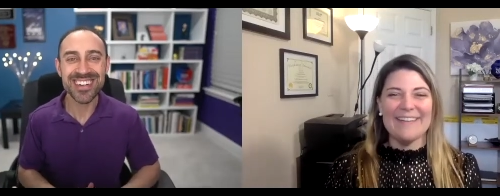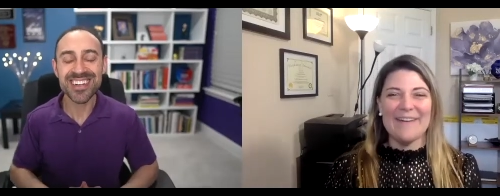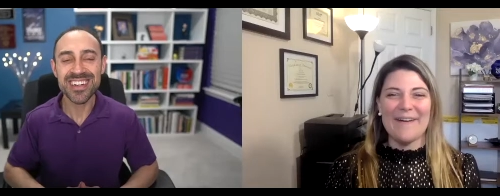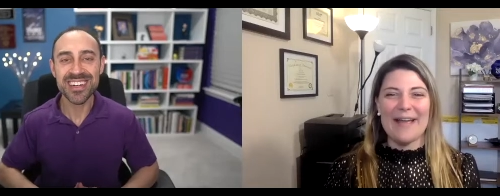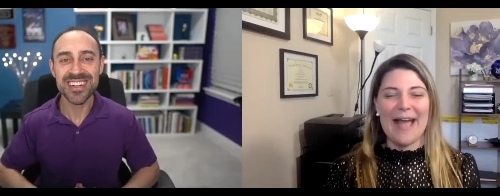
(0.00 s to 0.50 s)

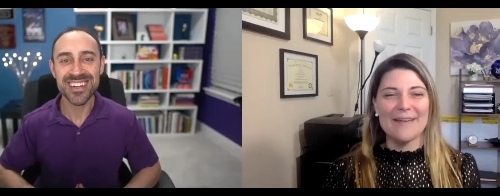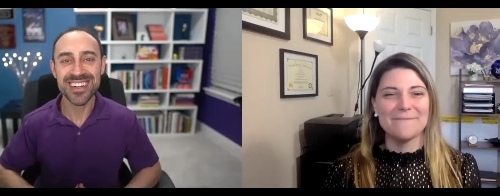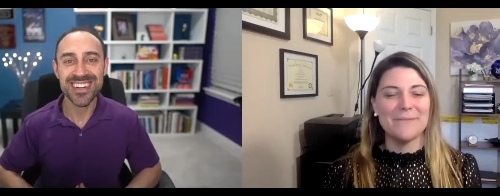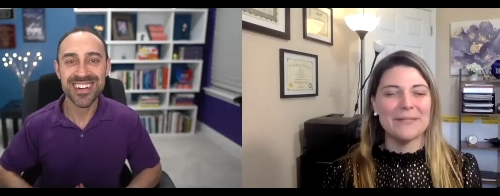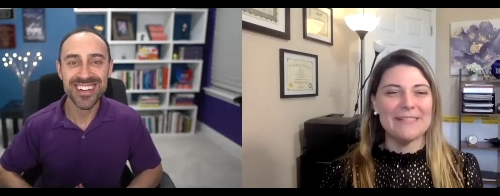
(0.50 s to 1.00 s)
Speaker 1: know,
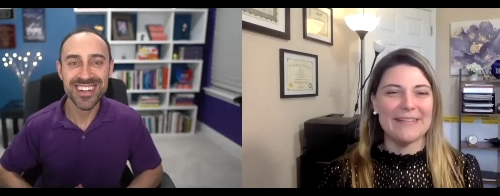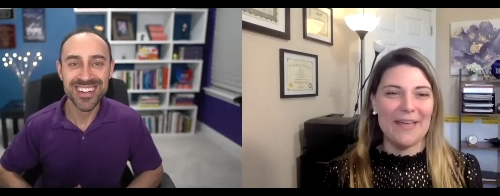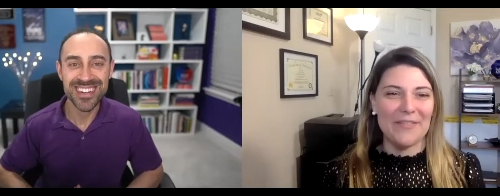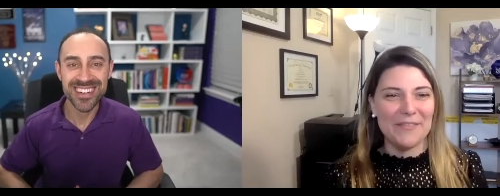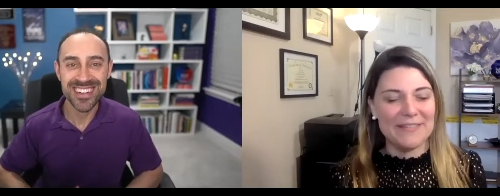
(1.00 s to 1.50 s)
I, I put
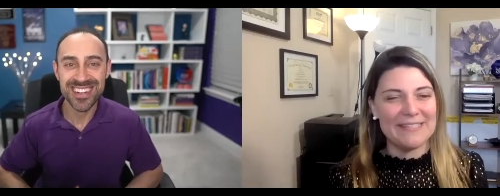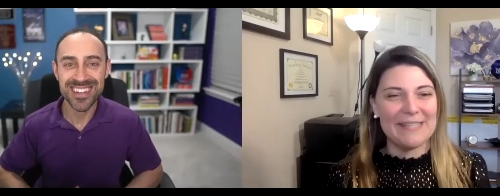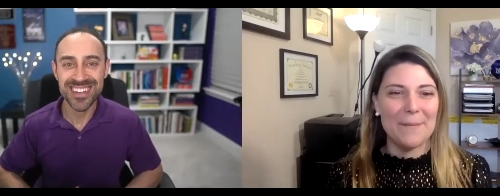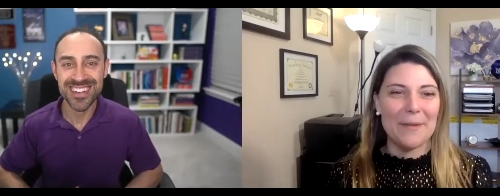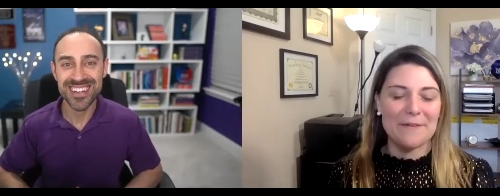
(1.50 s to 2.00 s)
together this
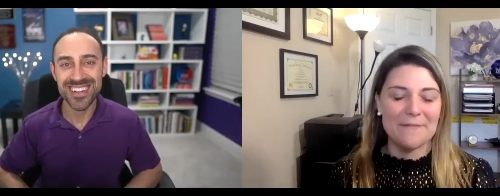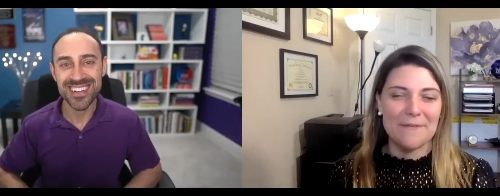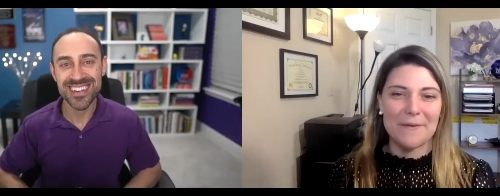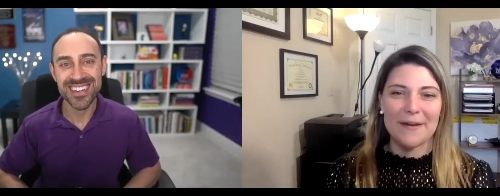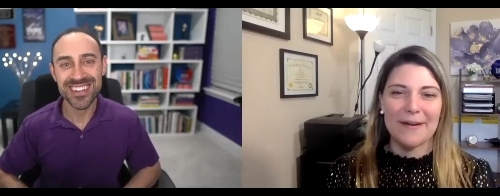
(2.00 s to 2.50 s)
summit
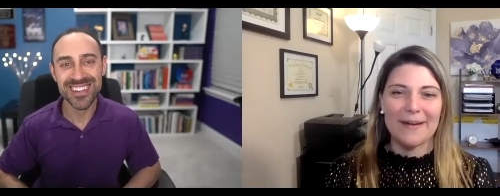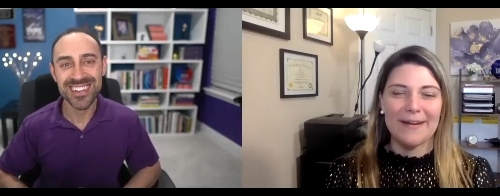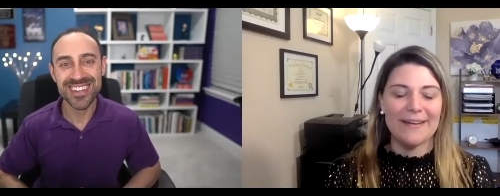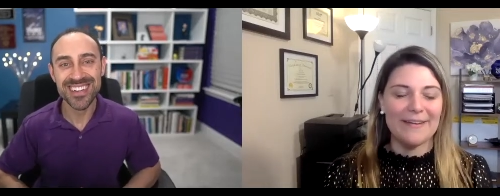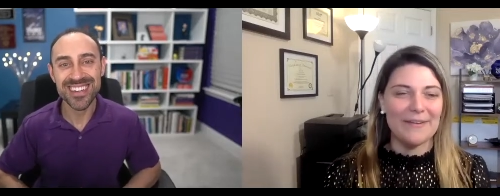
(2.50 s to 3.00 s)

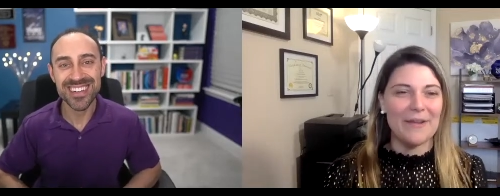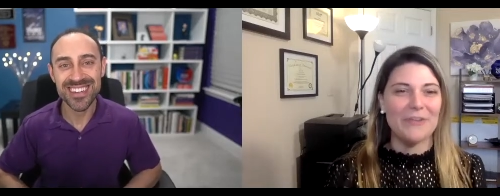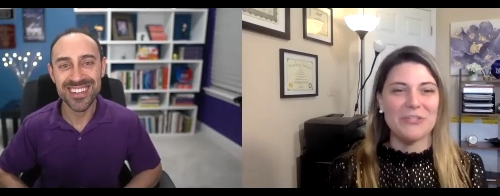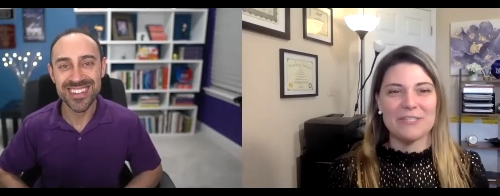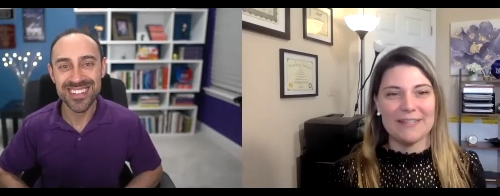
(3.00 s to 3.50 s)
for you know
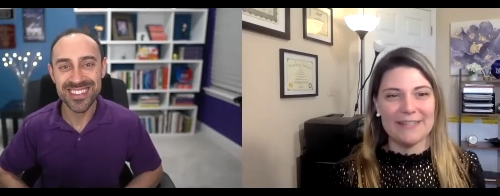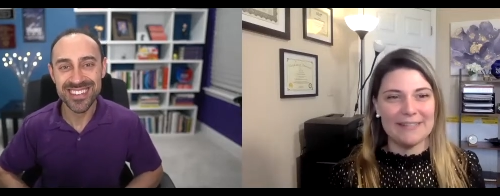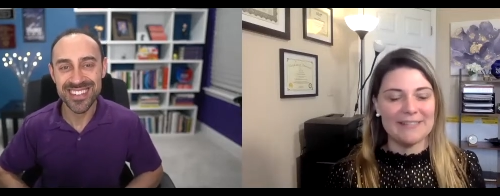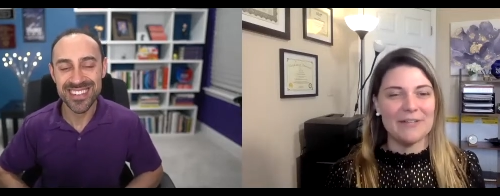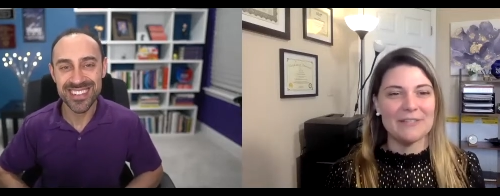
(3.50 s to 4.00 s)
coaches and
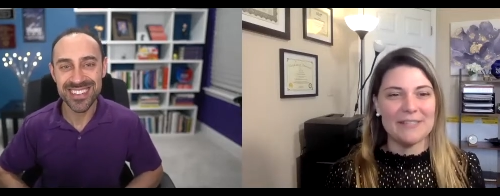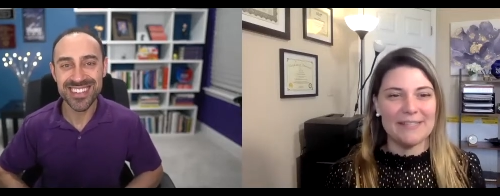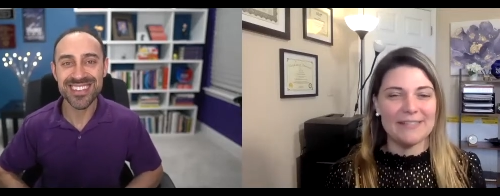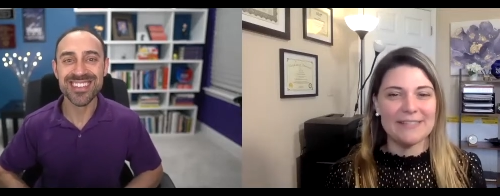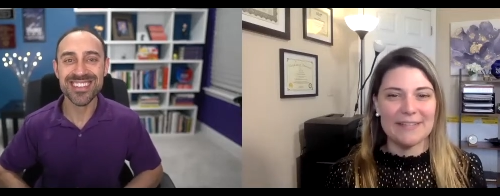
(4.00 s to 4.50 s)

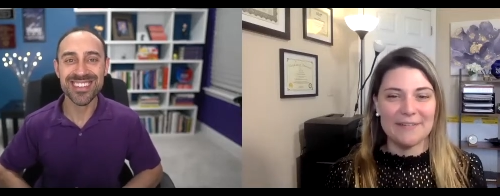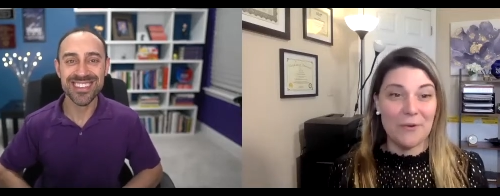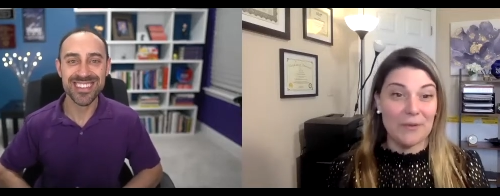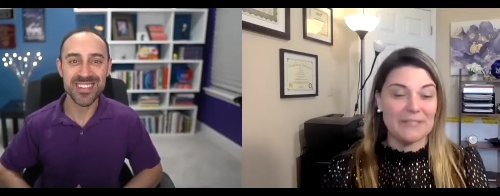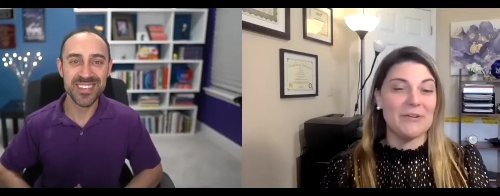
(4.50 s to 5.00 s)
consultants, and of
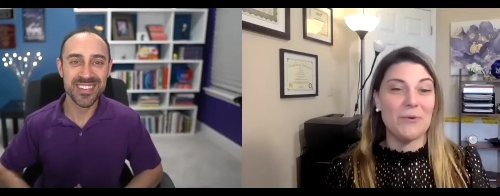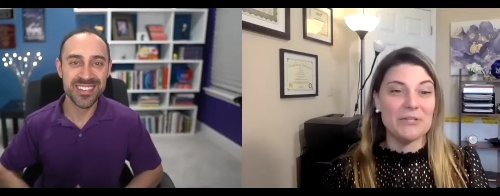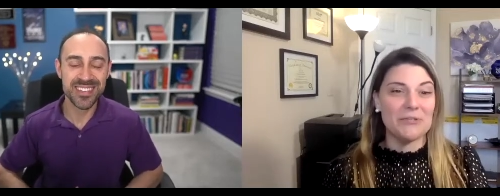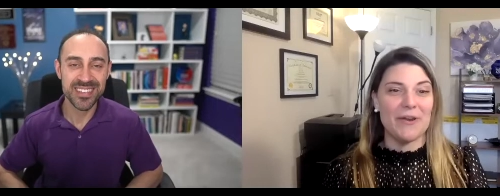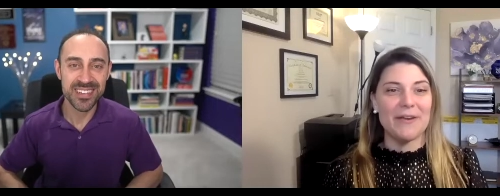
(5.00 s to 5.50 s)
course,
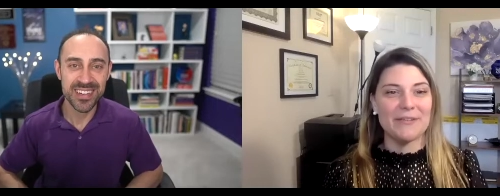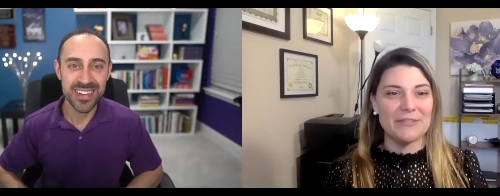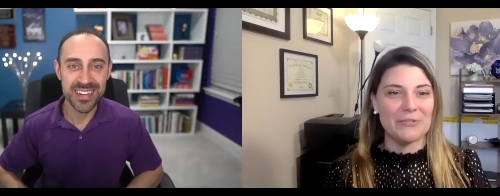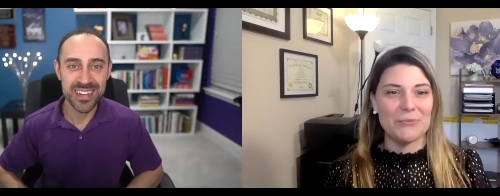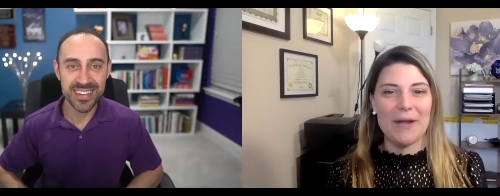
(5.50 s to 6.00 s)
course creators
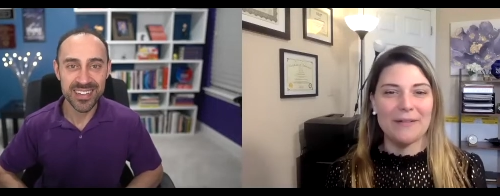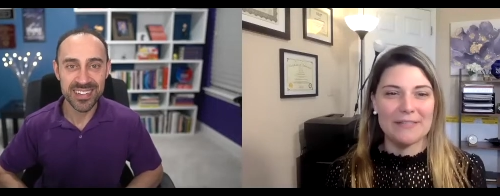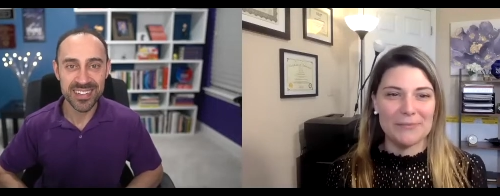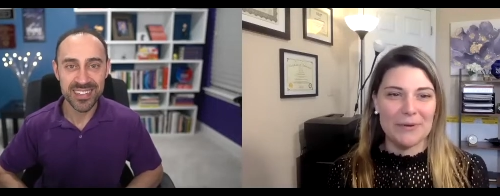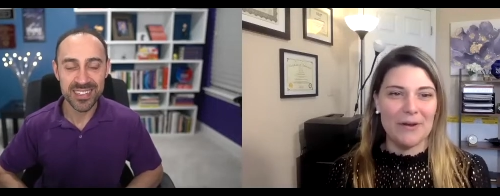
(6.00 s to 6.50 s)
as well
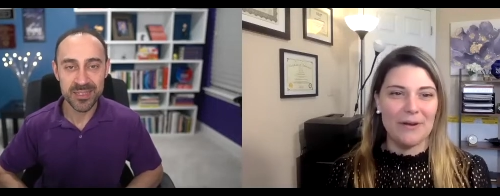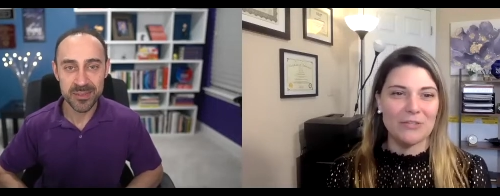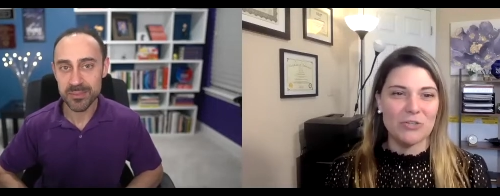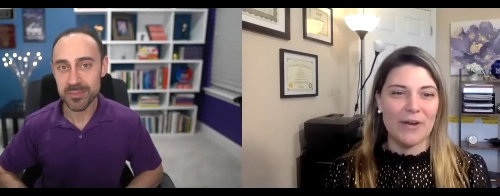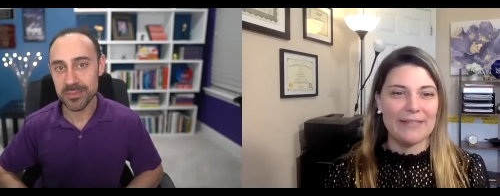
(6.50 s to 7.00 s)
as we're
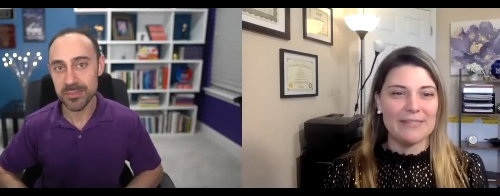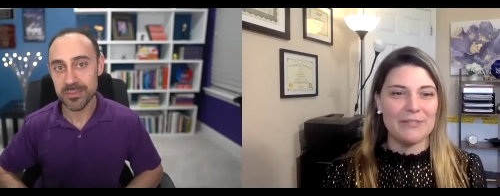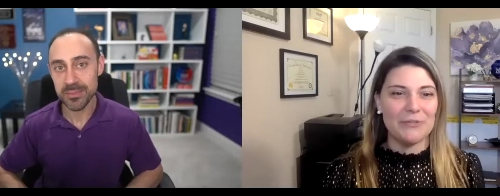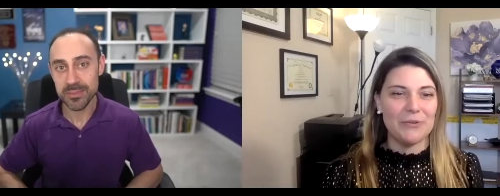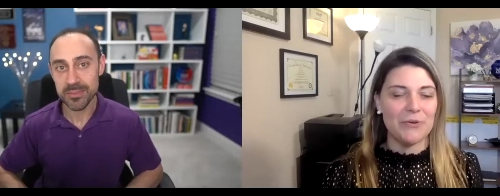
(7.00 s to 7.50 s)
all trying
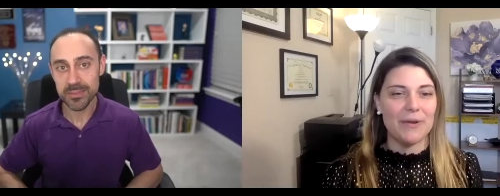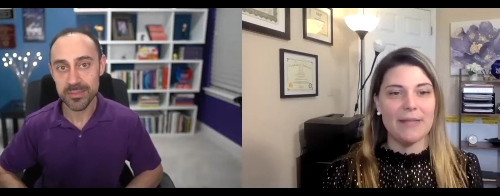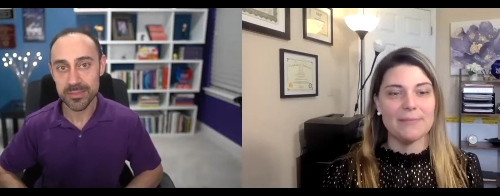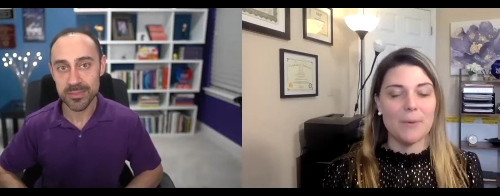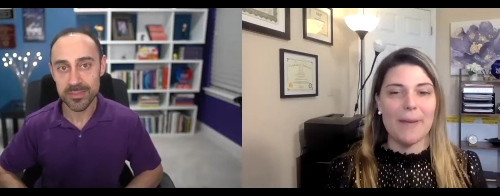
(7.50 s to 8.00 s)
to
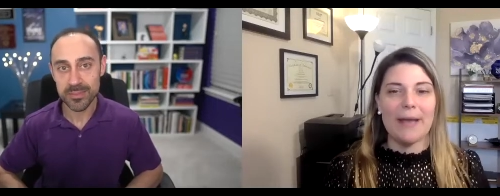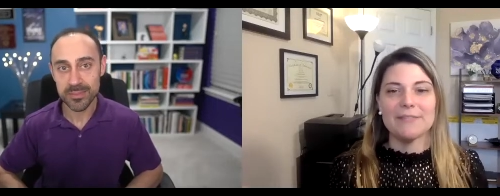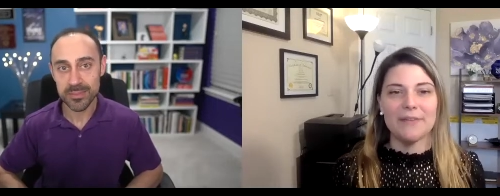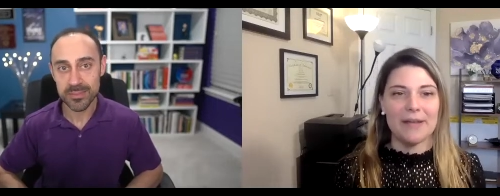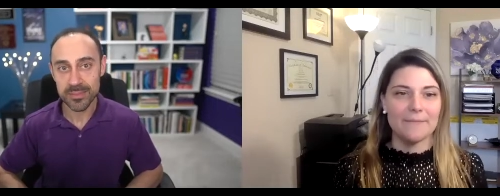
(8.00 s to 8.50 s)
create more
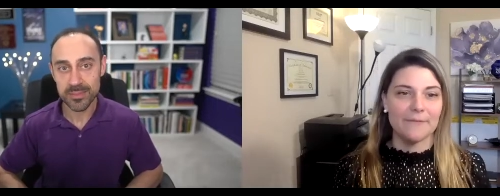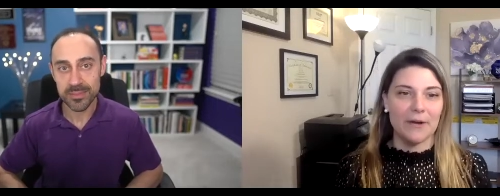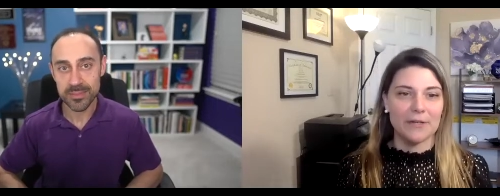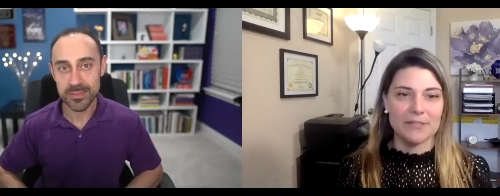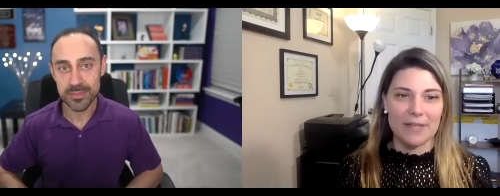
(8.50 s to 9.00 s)
passive income for
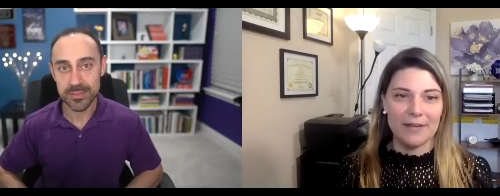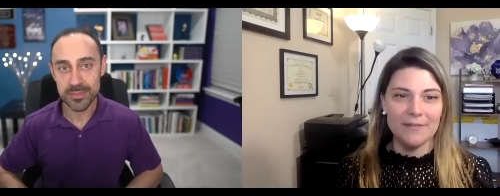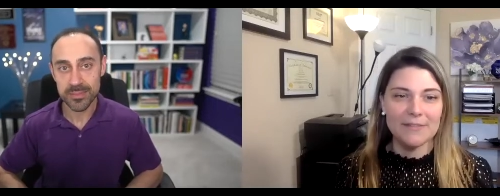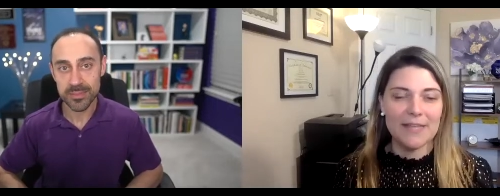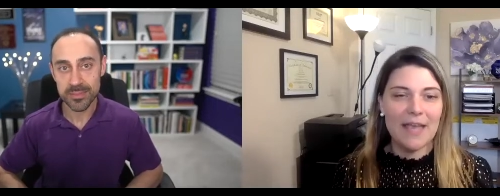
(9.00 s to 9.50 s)

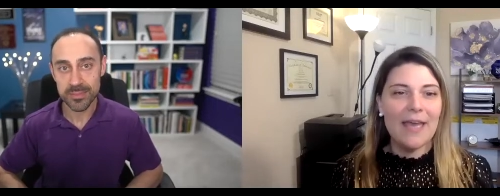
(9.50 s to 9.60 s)
ourselves.